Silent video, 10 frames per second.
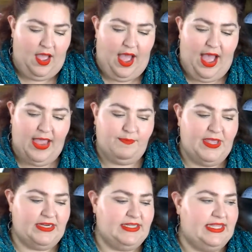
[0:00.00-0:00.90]
I
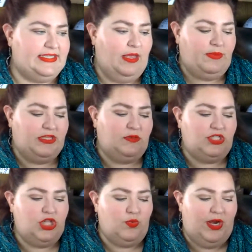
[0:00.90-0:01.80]
picked this up. This
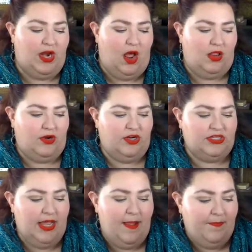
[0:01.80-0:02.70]
was
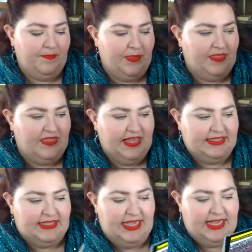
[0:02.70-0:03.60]
$3.
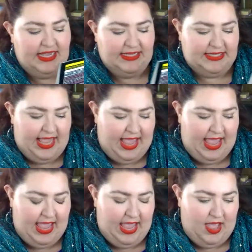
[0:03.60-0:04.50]
This is
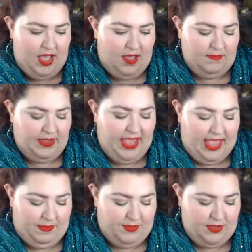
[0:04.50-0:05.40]
a
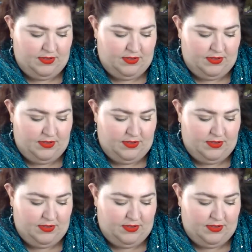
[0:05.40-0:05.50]
cape.